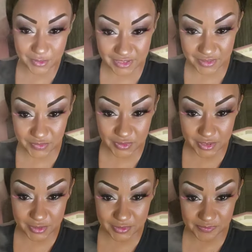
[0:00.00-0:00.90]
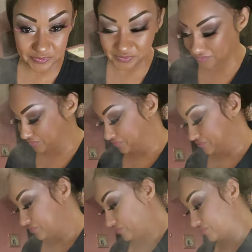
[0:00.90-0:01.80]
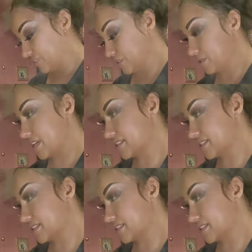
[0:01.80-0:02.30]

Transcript: no good food. Who